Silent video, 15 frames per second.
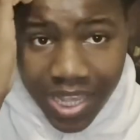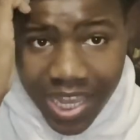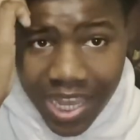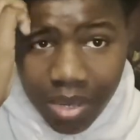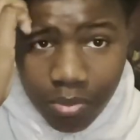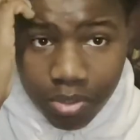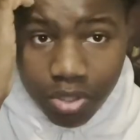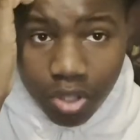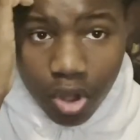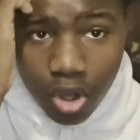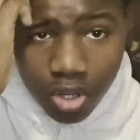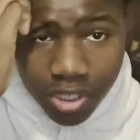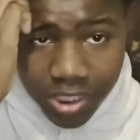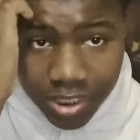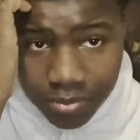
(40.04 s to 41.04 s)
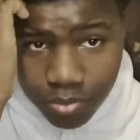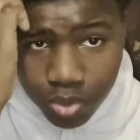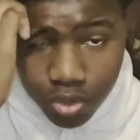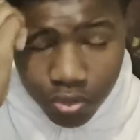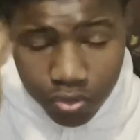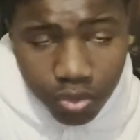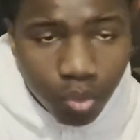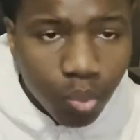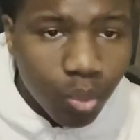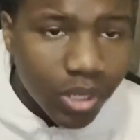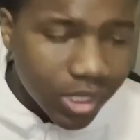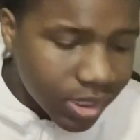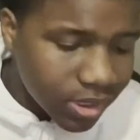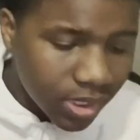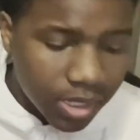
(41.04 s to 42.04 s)
And with all these moves, what
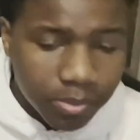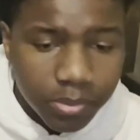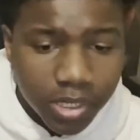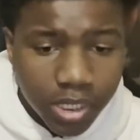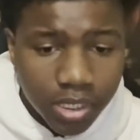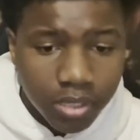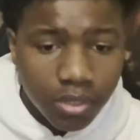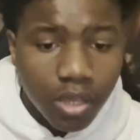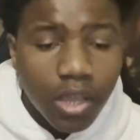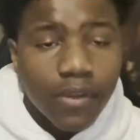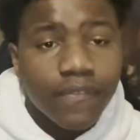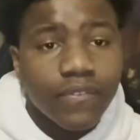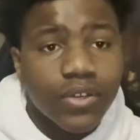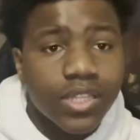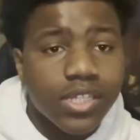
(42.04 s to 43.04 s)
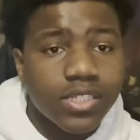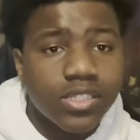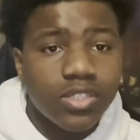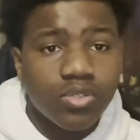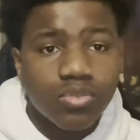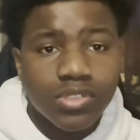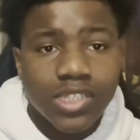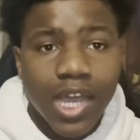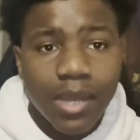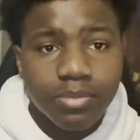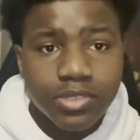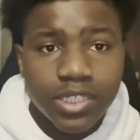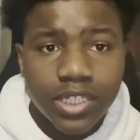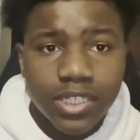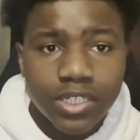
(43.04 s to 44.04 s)
does it mean for the two
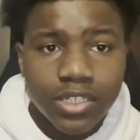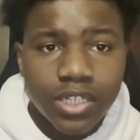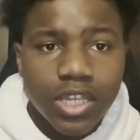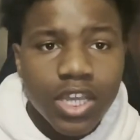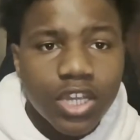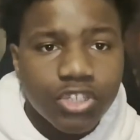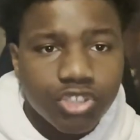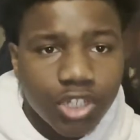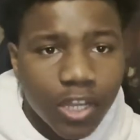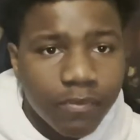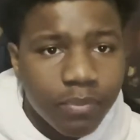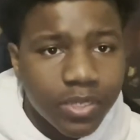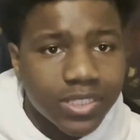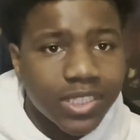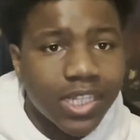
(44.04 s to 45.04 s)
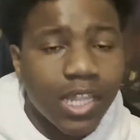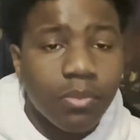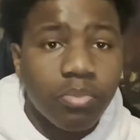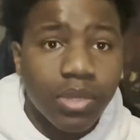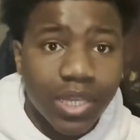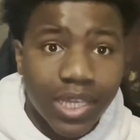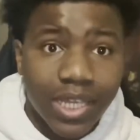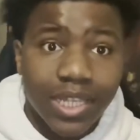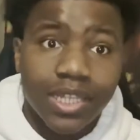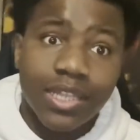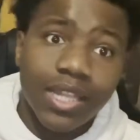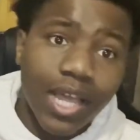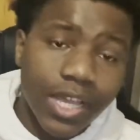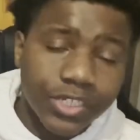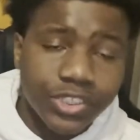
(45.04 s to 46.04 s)
top 10 draft picks that they picked in
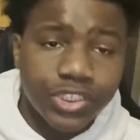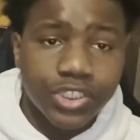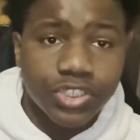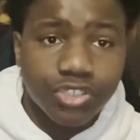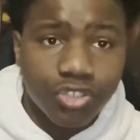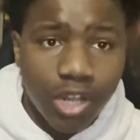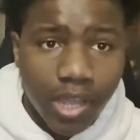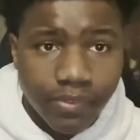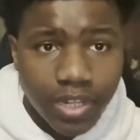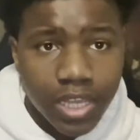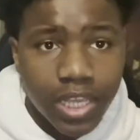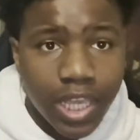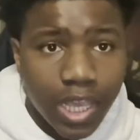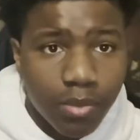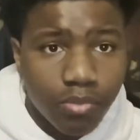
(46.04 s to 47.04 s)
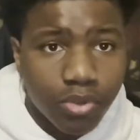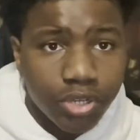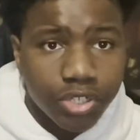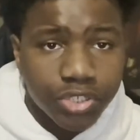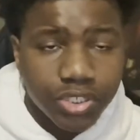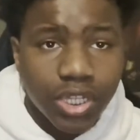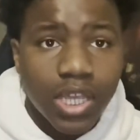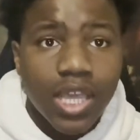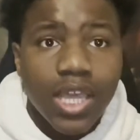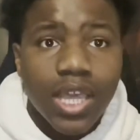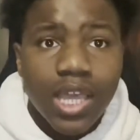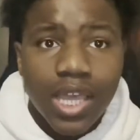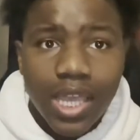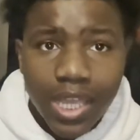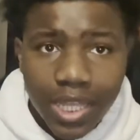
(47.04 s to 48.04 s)
last year's draft, Cam Reddish
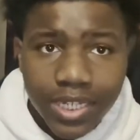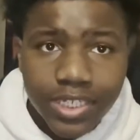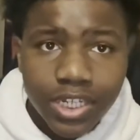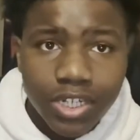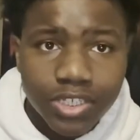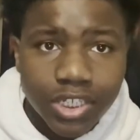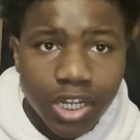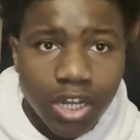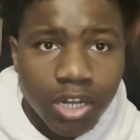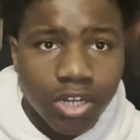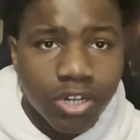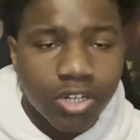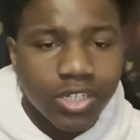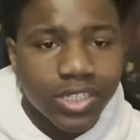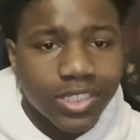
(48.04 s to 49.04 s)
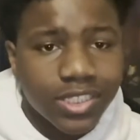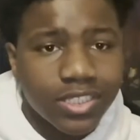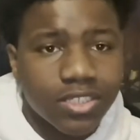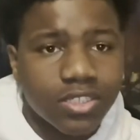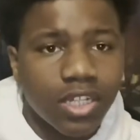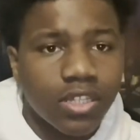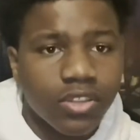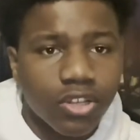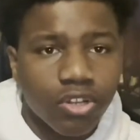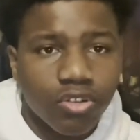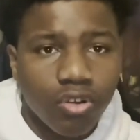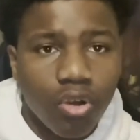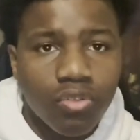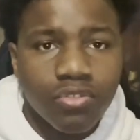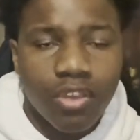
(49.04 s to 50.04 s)
and DeAndre Hunter? Does it stunt their
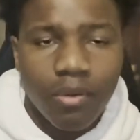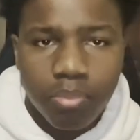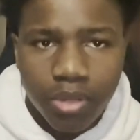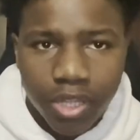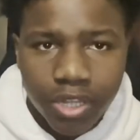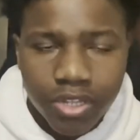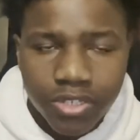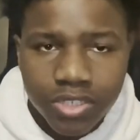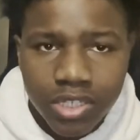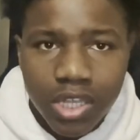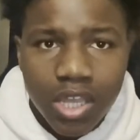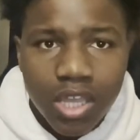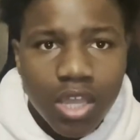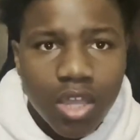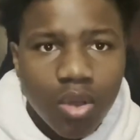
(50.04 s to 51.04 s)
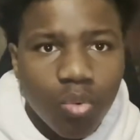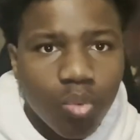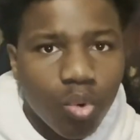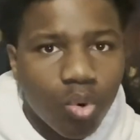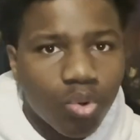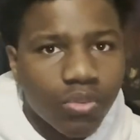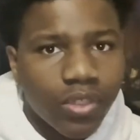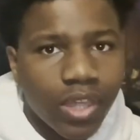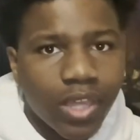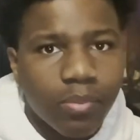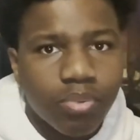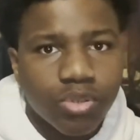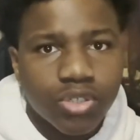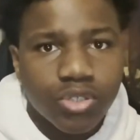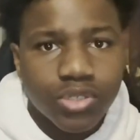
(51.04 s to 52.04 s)
growth as players? Will they
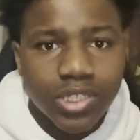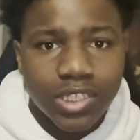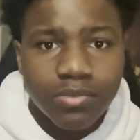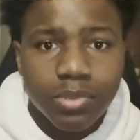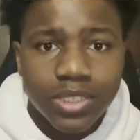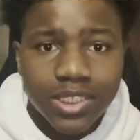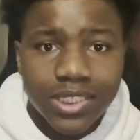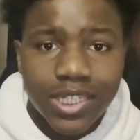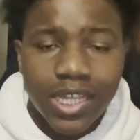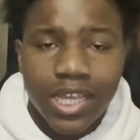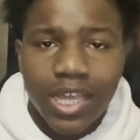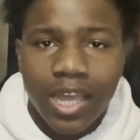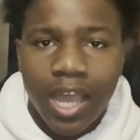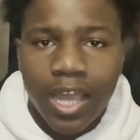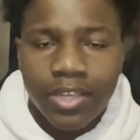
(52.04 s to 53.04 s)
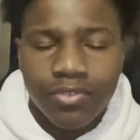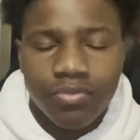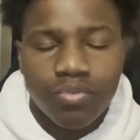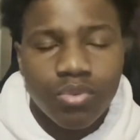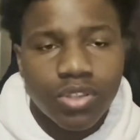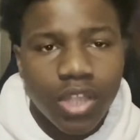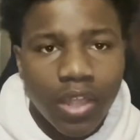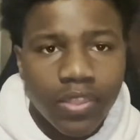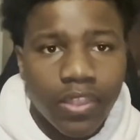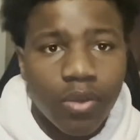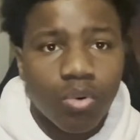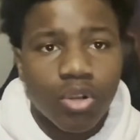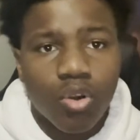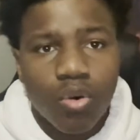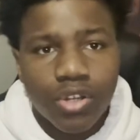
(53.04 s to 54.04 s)
produce as much as we thought they
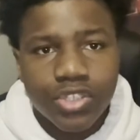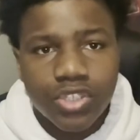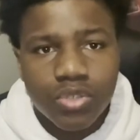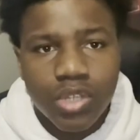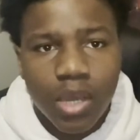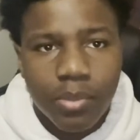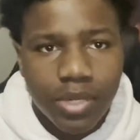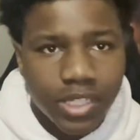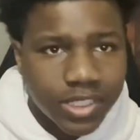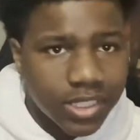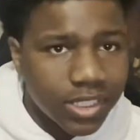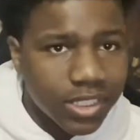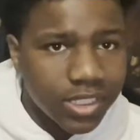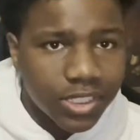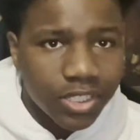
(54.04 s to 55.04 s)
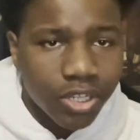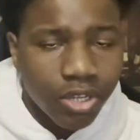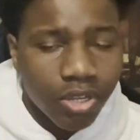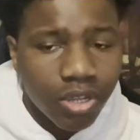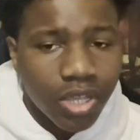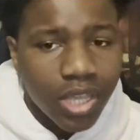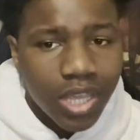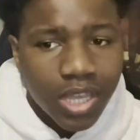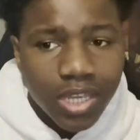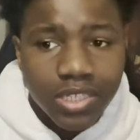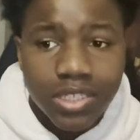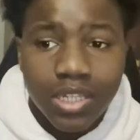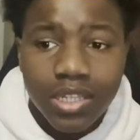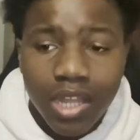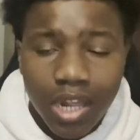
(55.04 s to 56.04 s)
were going to coming into this year?
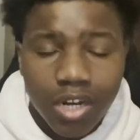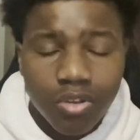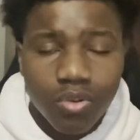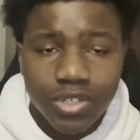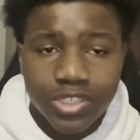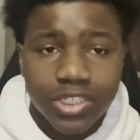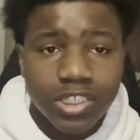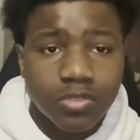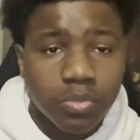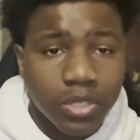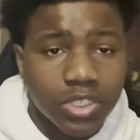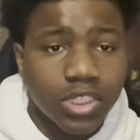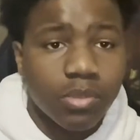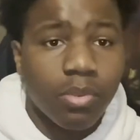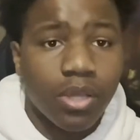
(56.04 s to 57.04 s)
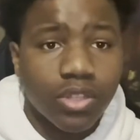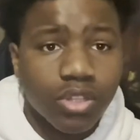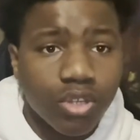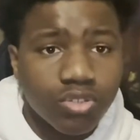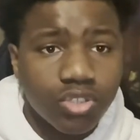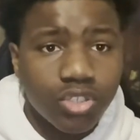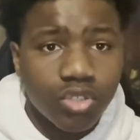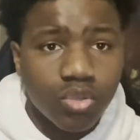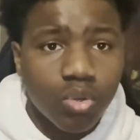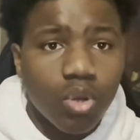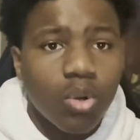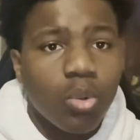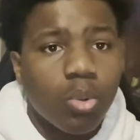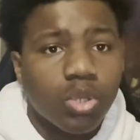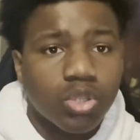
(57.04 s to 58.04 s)
There's a lot of questions, especially about those two,
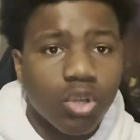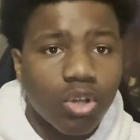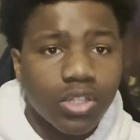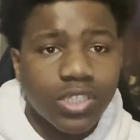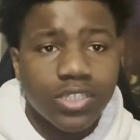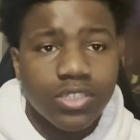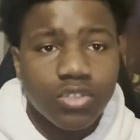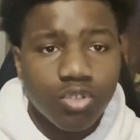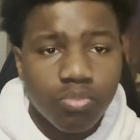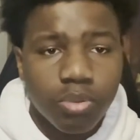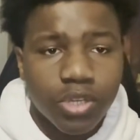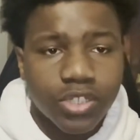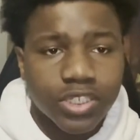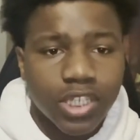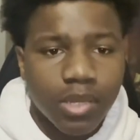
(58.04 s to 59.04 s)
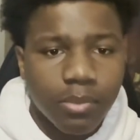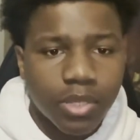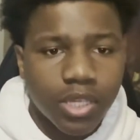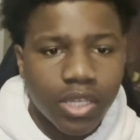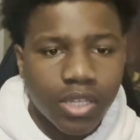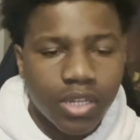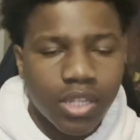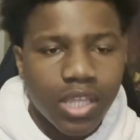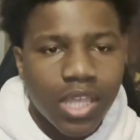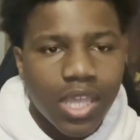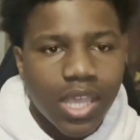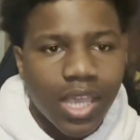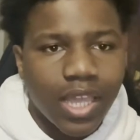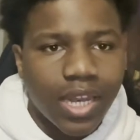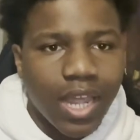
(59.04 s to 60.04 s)
with all these new players coming in
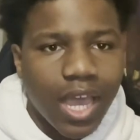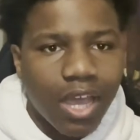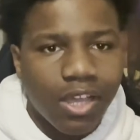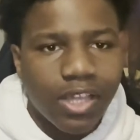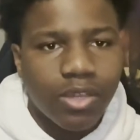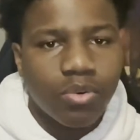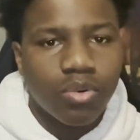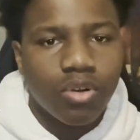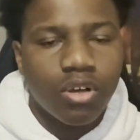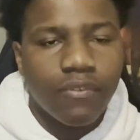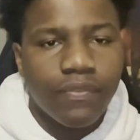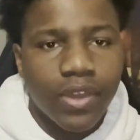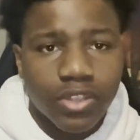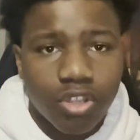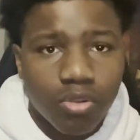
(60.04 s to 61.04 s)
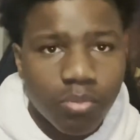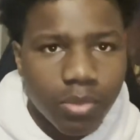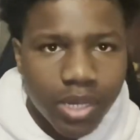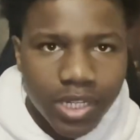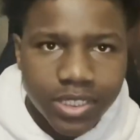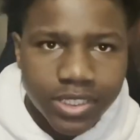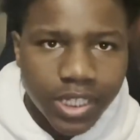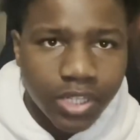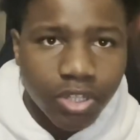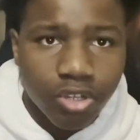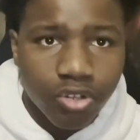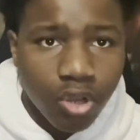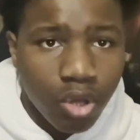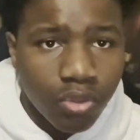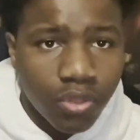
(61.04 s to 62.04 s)
and how it will affect their minutes and their
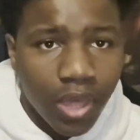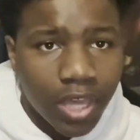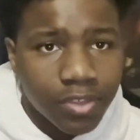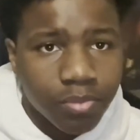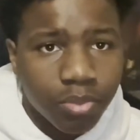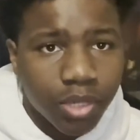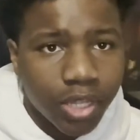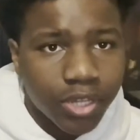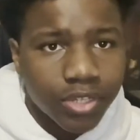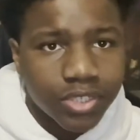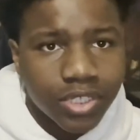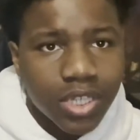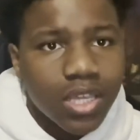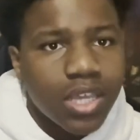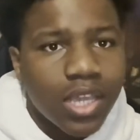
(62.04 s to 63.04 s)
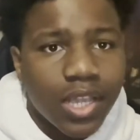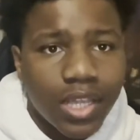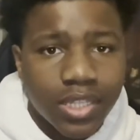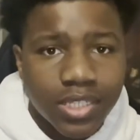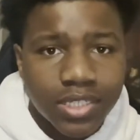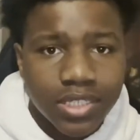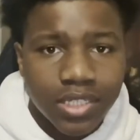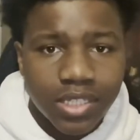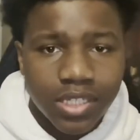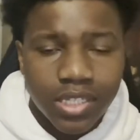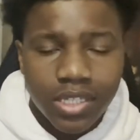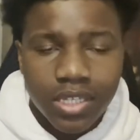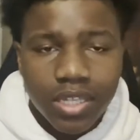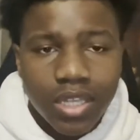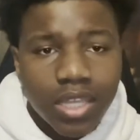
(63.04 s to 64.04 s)
growth as players in this
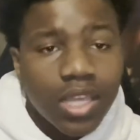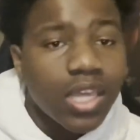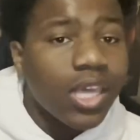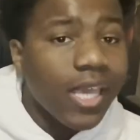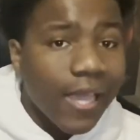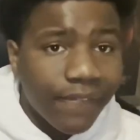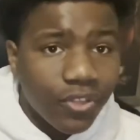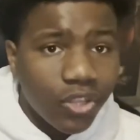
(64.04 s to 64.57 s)
league. If